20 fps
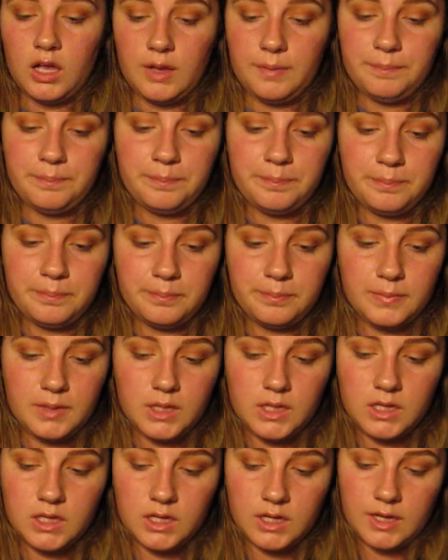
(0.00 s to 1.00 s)

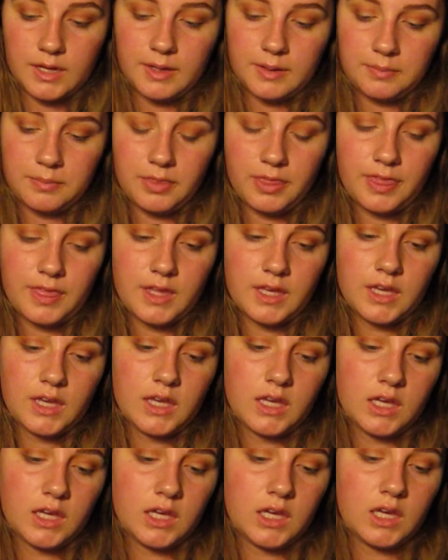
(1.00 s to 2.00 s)
I'm
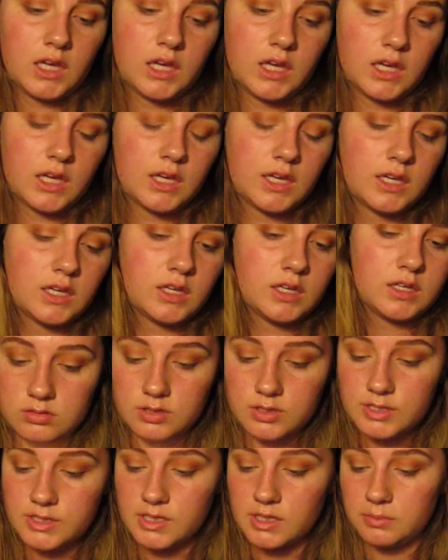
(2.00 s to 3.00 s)
thinking
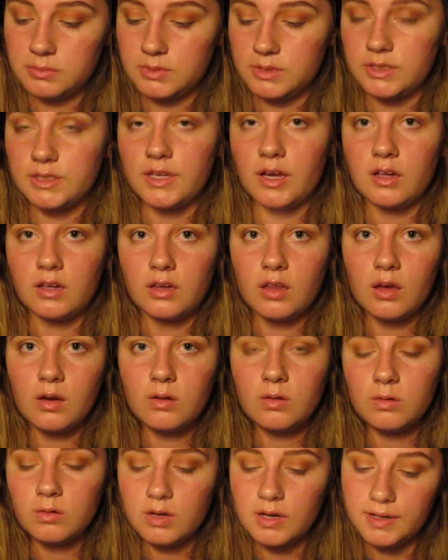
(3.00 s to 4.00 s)
some
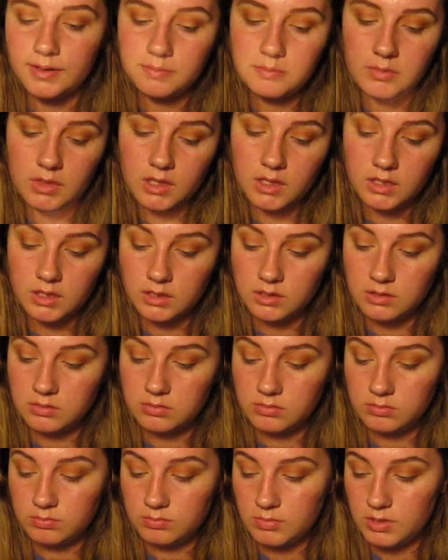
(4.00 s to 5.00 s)
yellow,
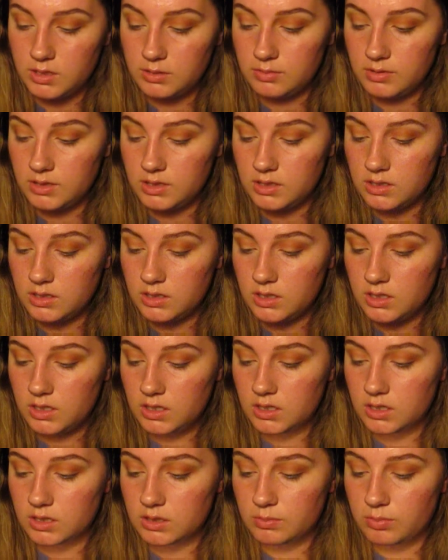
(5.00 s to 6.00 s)
maybe.
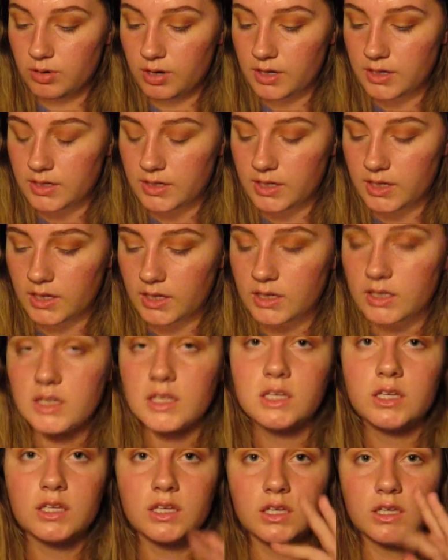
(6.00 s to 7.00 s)
The bright
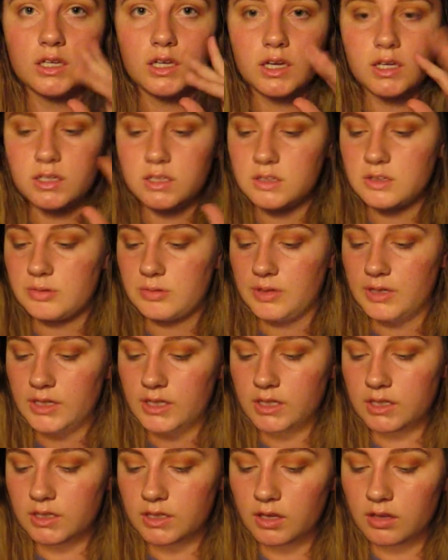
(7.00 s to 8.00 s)
neon-y, kind of
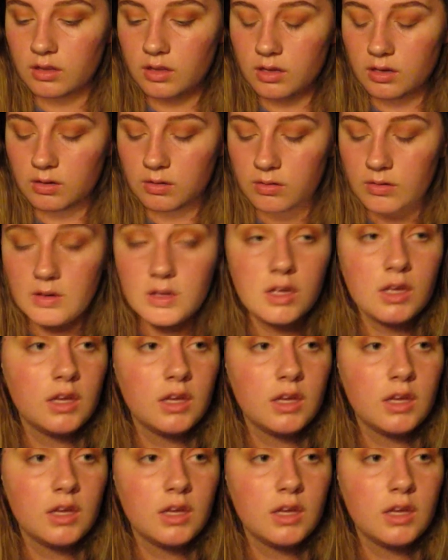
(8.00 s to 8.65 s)
greeny yellow